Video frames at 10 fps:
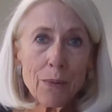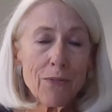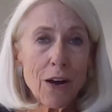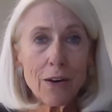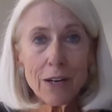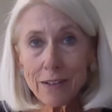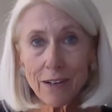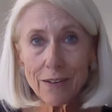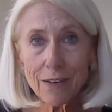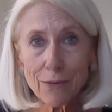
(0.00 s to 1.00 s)
We've already
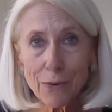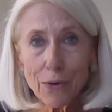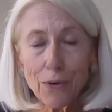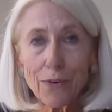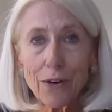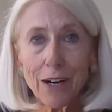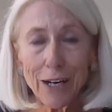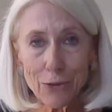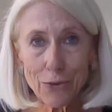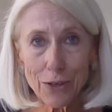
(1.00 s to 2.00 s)
done this for over
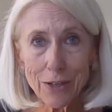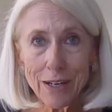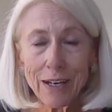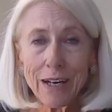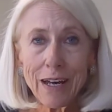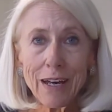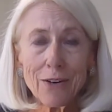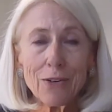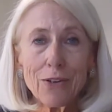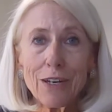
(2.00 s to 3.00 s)
100
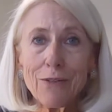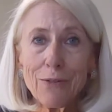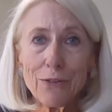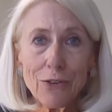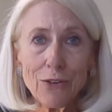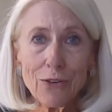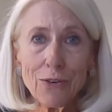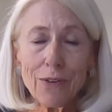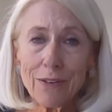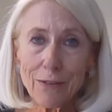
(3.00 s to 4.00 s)
and are looking to
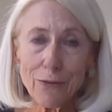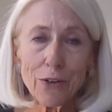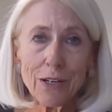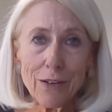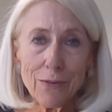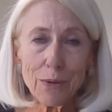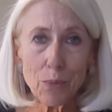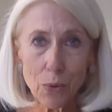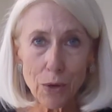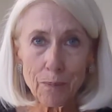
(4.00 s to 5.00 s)
do this for even
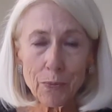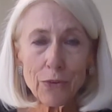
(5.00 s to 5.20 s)
more.